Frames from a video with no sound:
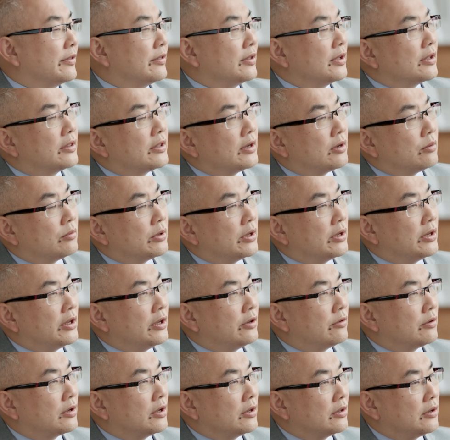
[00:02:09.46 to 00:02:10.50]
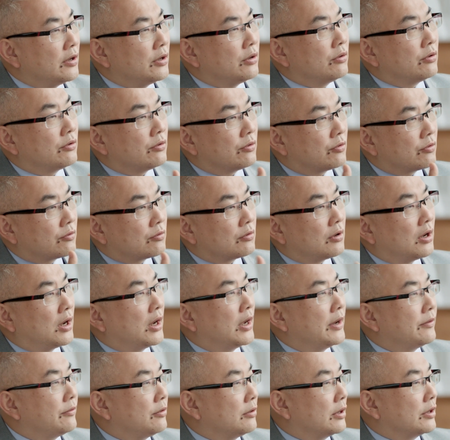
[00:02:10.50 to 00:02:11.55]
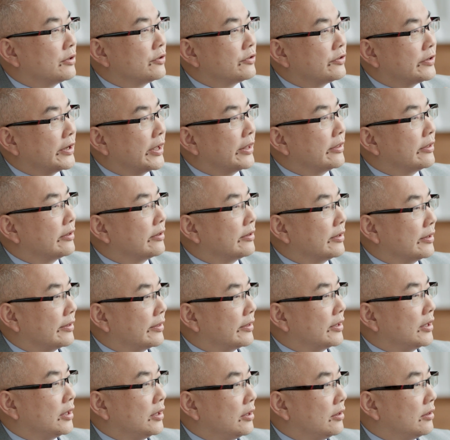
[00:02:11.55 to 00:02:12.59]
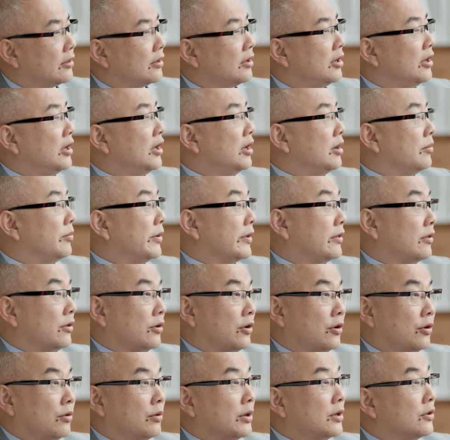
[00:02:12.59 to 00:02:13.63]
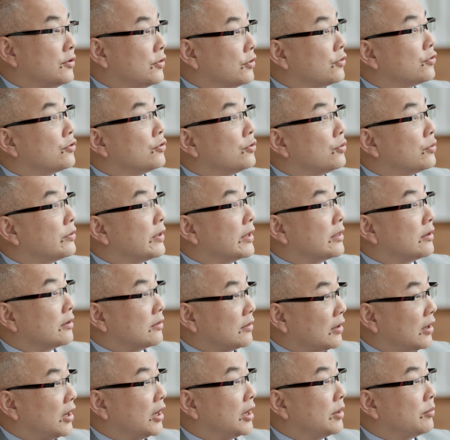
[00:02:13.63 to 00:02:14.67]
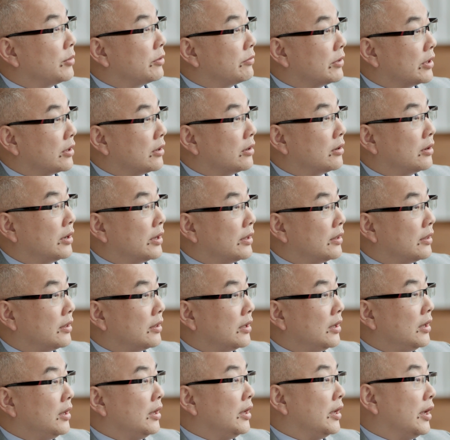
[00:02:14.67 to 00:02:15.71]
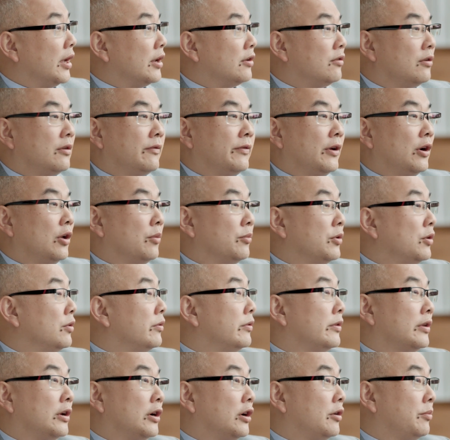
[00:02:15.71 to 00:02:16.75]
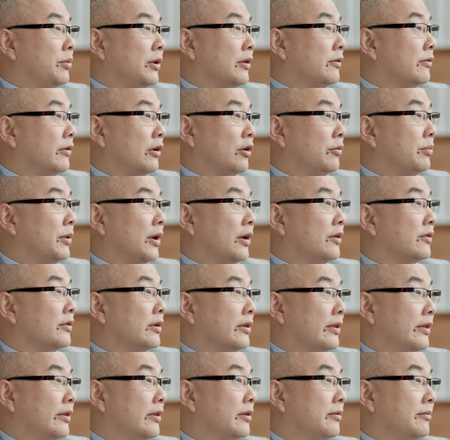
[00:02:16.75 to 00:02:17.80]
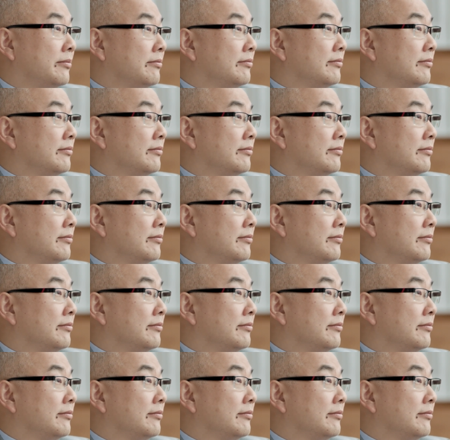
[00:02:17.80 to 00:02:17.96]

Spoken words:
I think that we need to continue to strive to understand this disease by securing tissues at the time of recurrence and to develop new therapies for our patients.